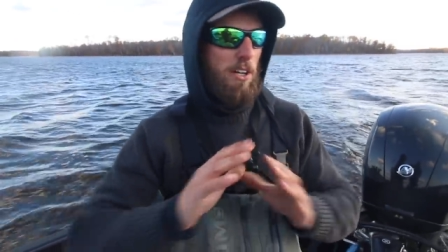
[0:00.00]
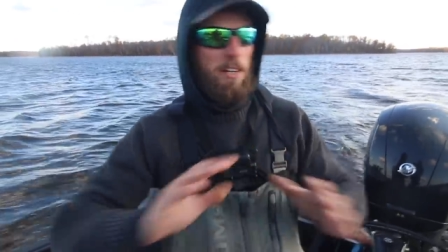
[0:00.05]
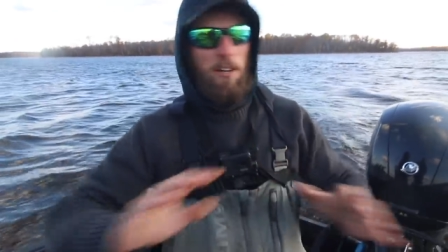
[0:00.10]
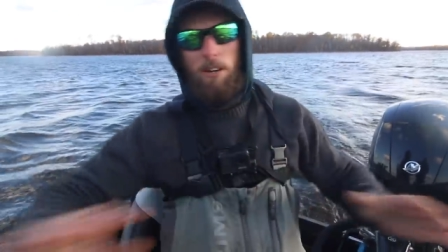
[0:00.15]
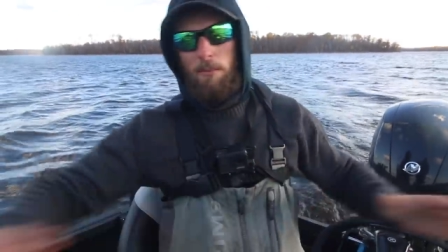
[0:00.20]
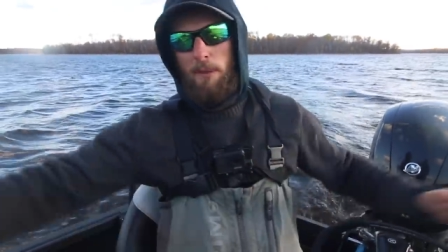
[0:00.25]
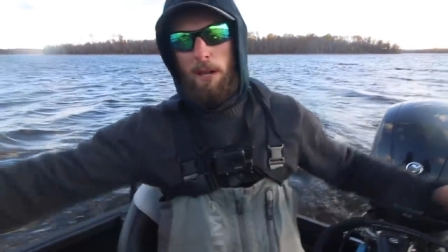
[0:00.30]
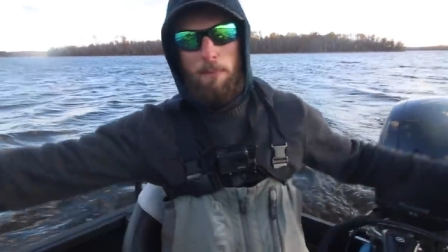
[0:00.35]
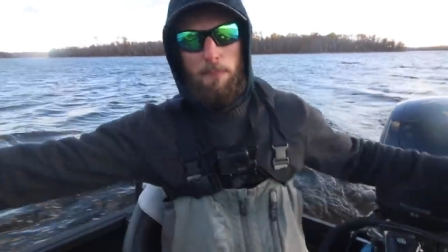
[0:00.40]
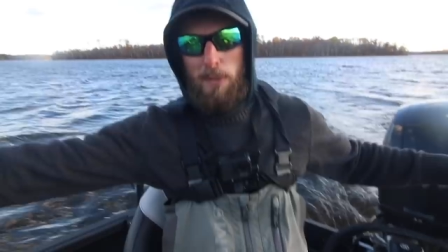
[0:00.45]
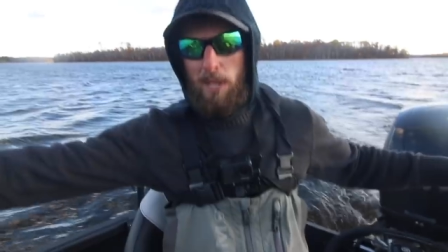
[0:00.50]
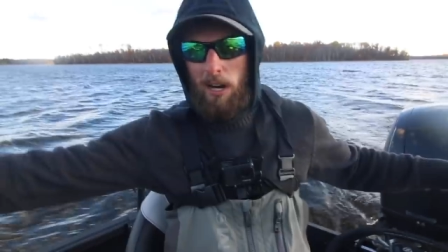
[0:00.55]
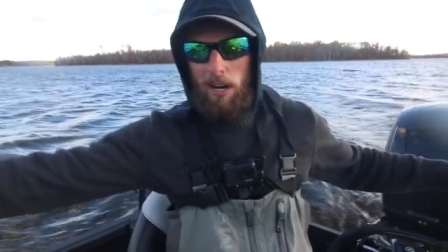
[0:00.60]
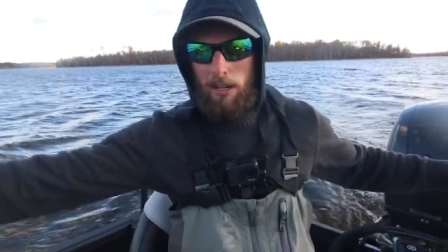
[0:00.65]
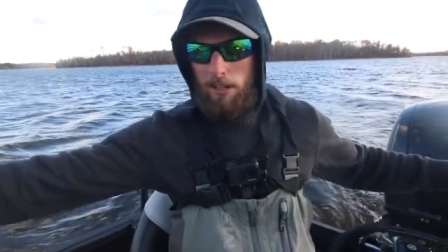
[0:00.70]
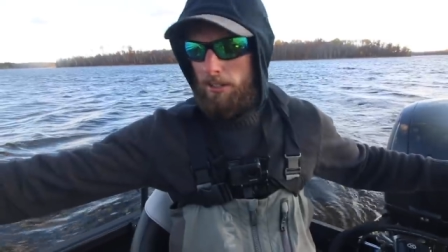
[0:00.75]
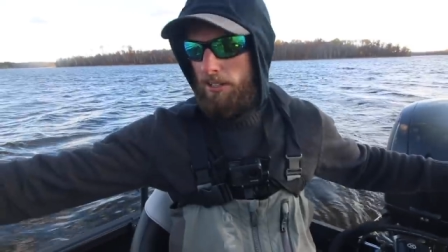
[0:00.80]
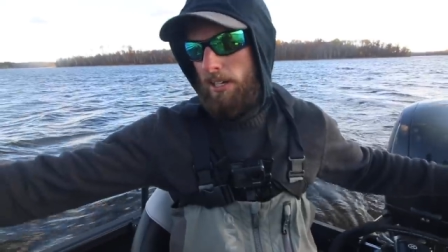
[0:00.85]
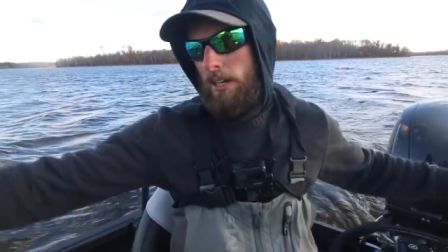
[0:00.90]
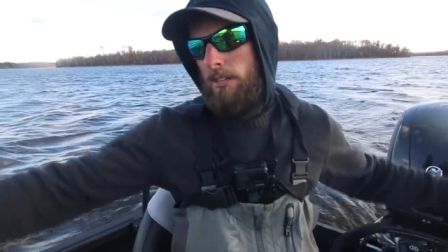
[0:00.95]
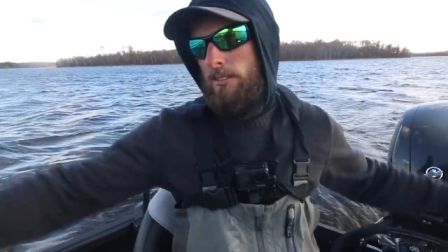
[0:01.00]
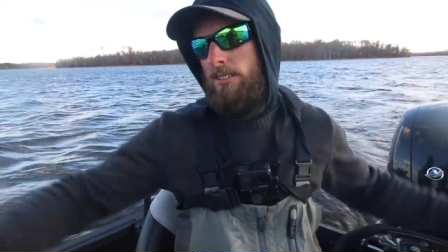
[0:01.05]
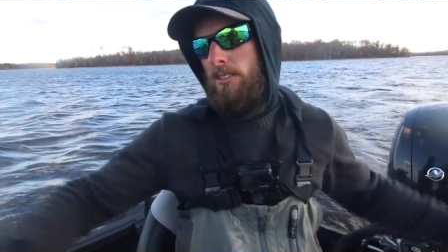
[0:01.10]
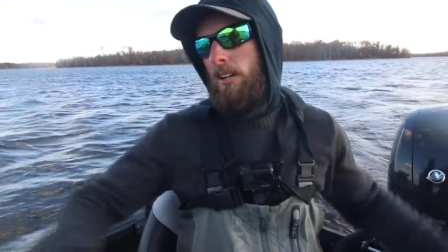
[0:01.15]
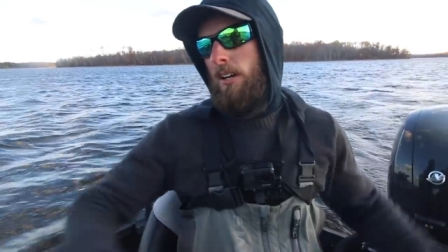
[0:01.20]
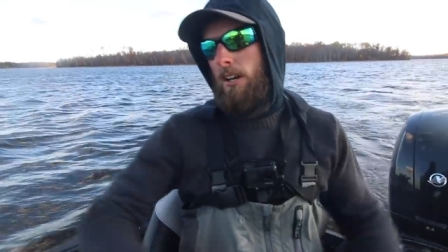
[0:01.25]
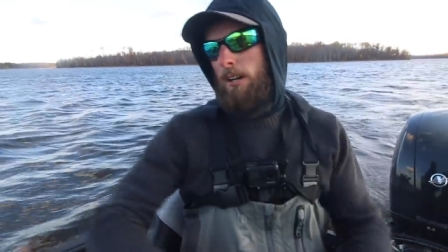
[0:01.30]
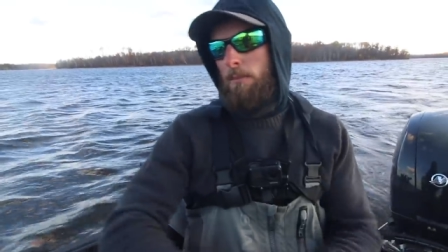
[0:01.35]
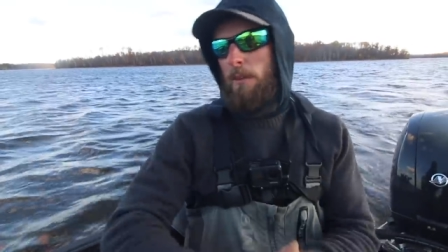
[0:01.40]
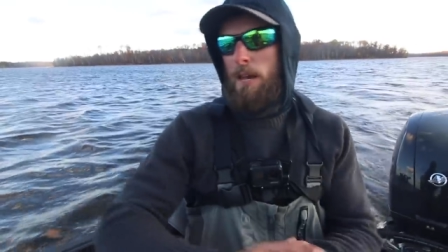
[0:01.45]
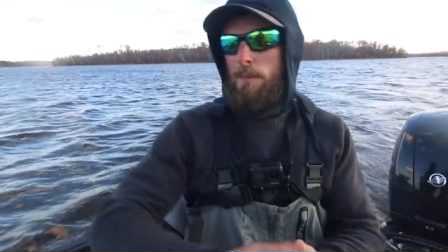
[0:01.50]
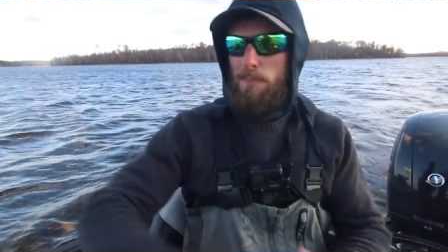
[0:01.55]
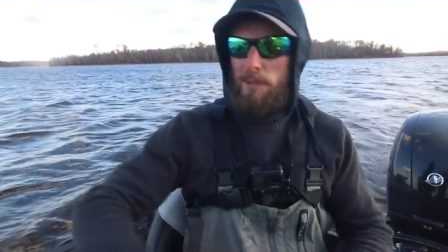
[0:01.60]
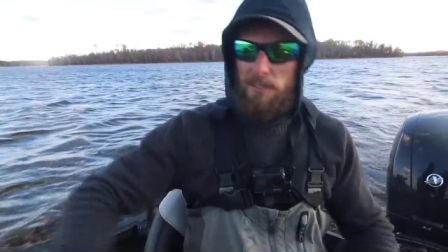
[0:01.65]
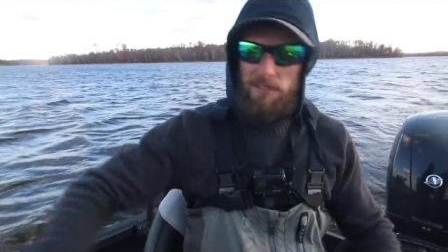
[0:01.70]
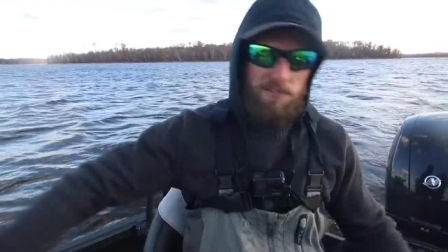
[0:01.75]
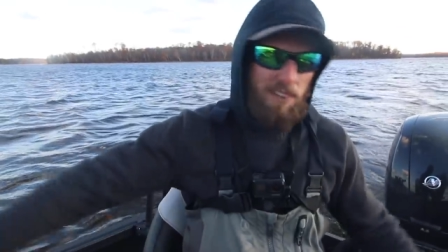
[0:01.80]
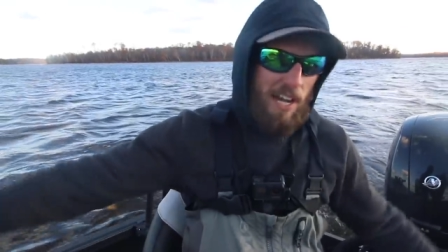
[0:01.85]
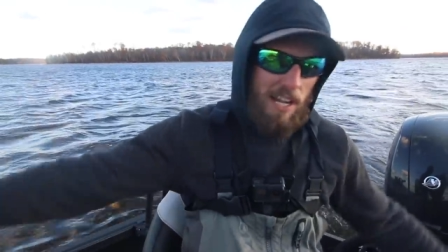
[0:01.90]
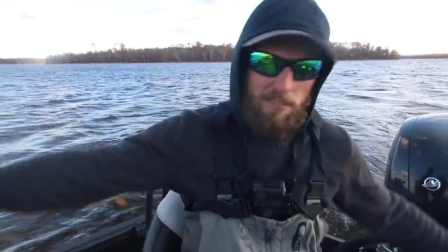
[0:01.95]
you know, it might be 100 yards long, might
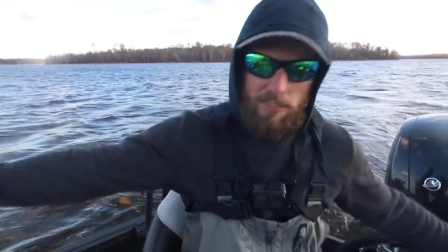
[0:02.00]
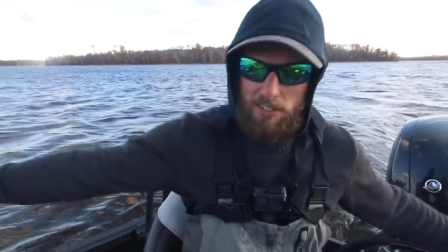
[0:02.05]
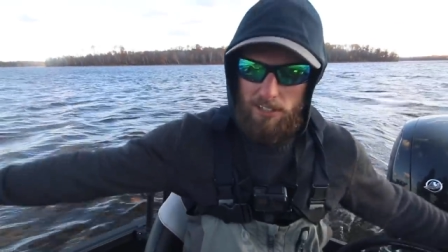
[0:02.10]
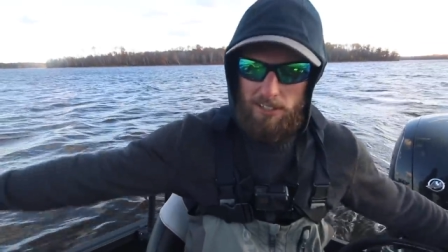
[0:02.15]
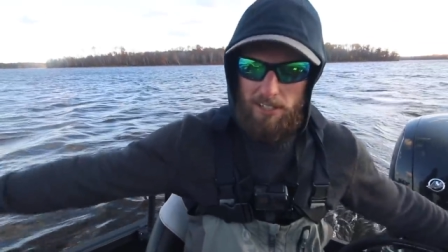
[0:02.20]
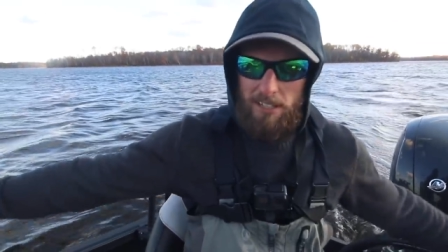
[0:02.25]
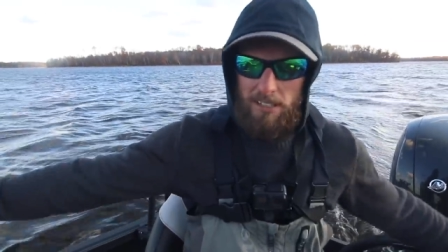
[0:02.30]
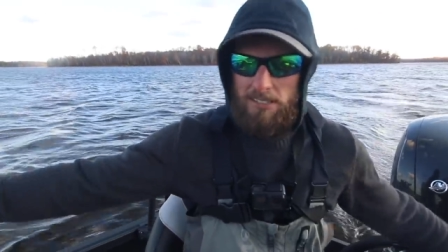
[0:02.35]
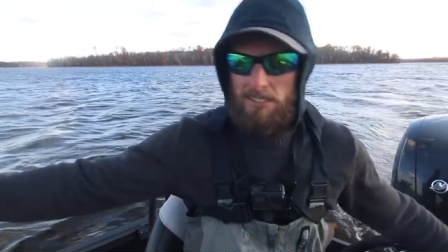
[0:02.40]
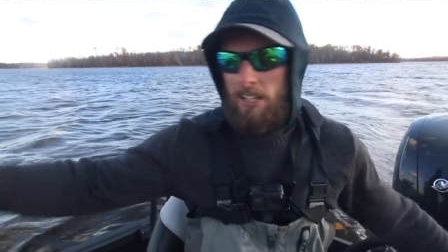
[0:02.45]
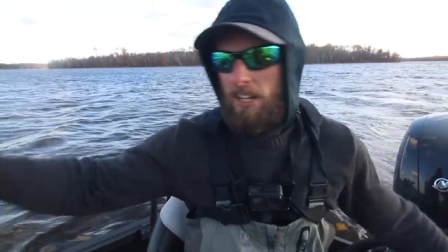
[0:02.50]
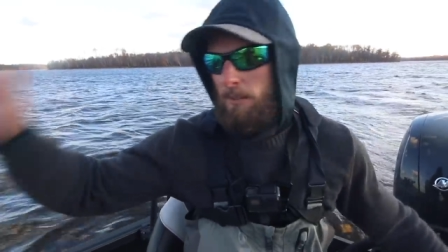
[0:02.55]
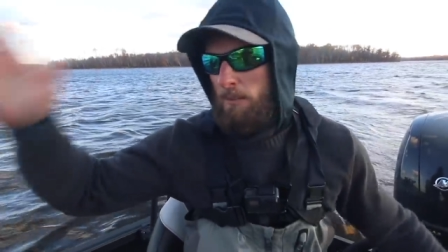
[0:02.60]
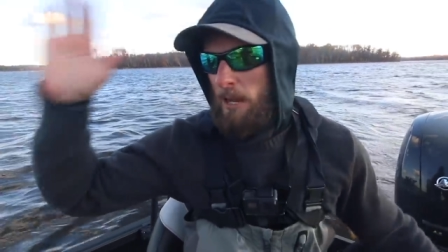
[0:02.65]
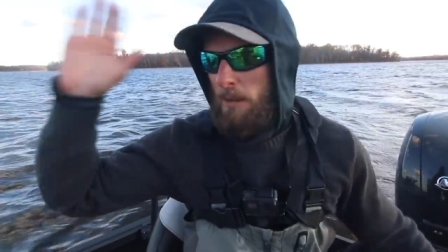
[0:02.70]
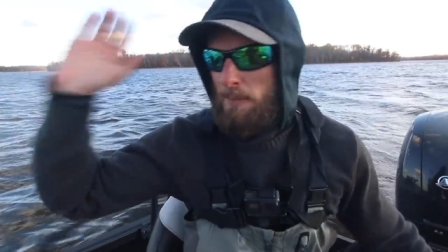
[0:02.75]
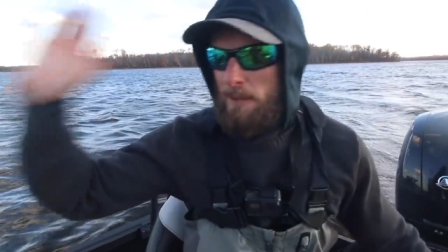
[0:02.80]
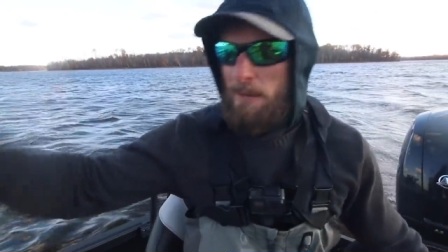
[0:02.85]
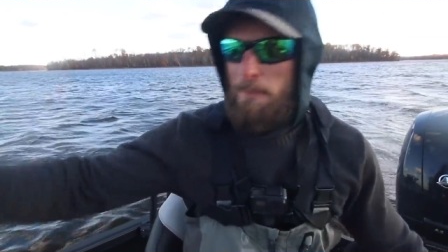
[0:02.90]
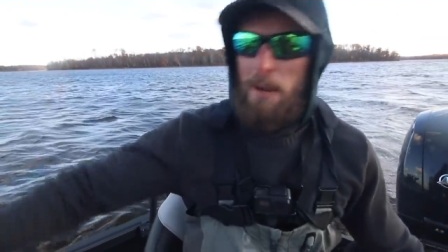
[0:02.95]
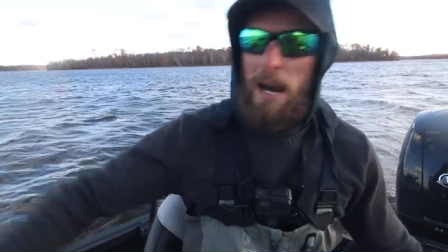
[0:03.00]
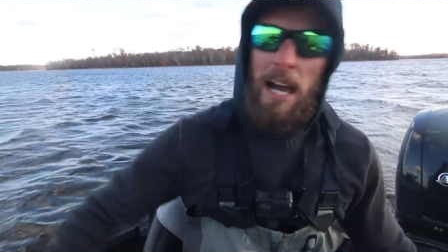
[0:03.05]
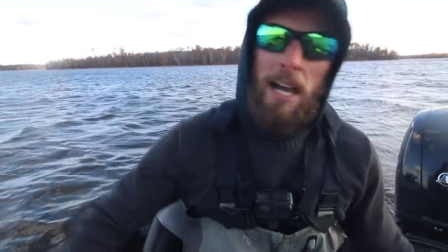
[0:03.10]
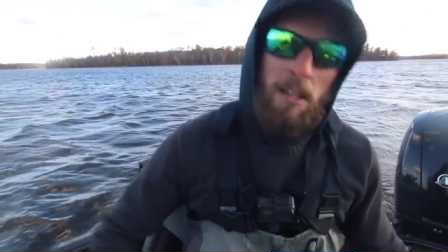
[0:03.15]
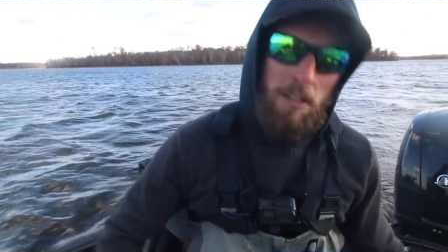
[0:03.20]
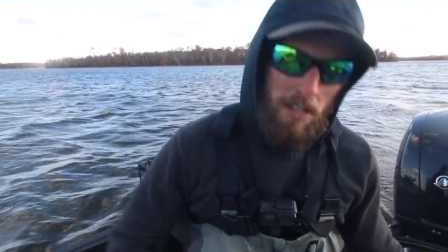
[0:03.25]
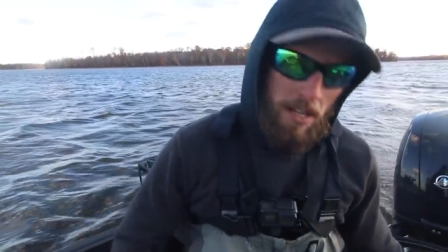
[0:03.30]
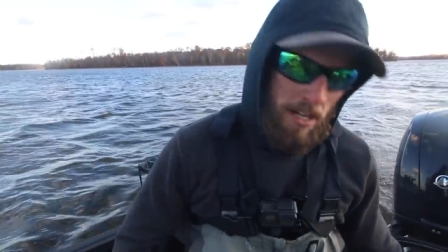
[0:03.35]
be 500 yards long, might be a mile